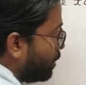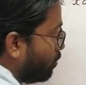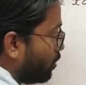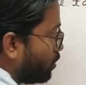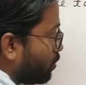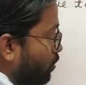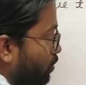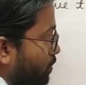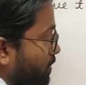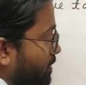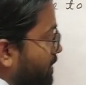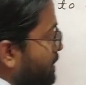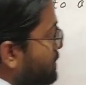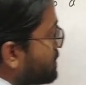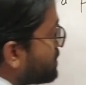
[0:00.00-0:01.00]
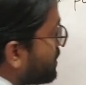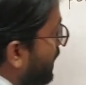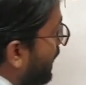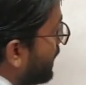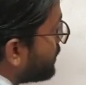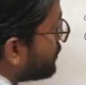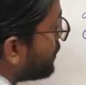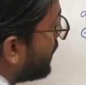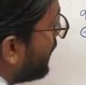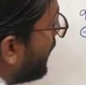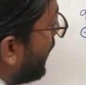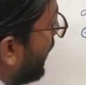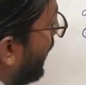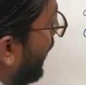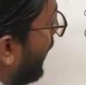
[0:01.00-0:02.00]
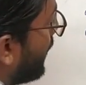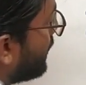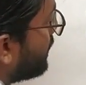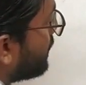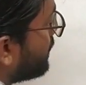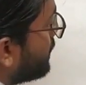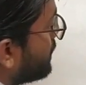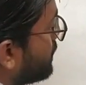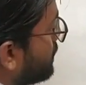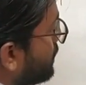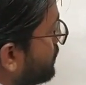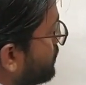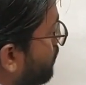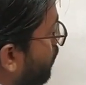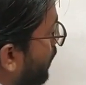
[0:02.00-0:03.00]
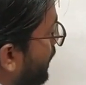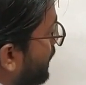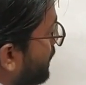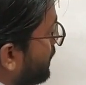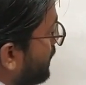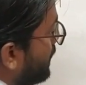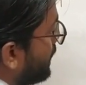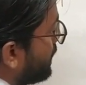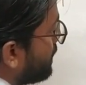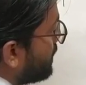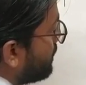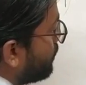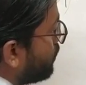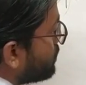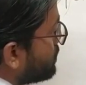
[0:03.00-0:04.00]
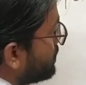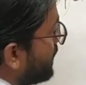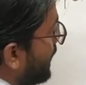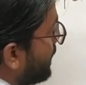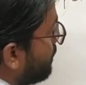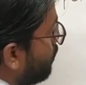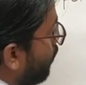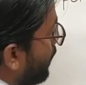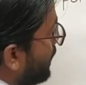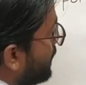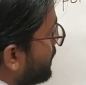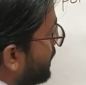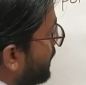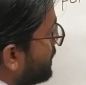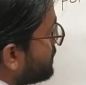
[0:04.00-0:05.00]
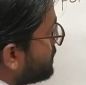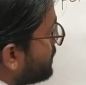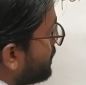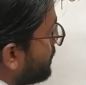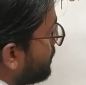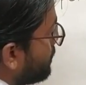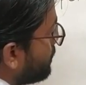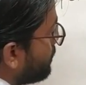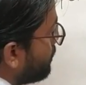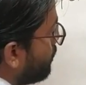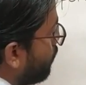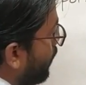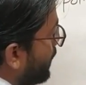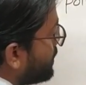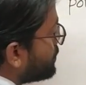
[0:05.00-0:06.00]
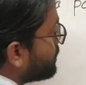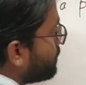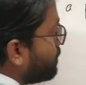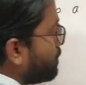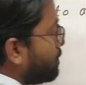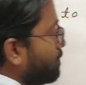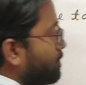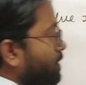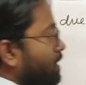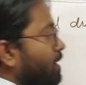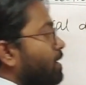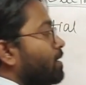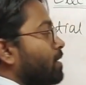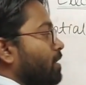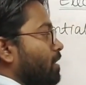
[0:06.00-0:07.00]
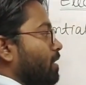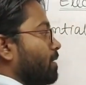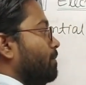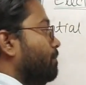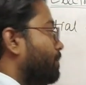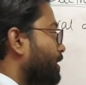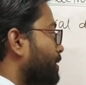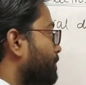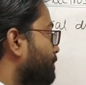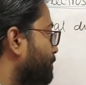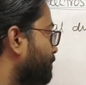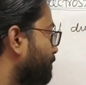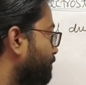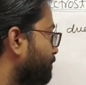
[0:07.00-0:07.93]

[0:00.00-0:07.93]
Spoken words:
due to this charge at this point. Let us suppose that point is point B,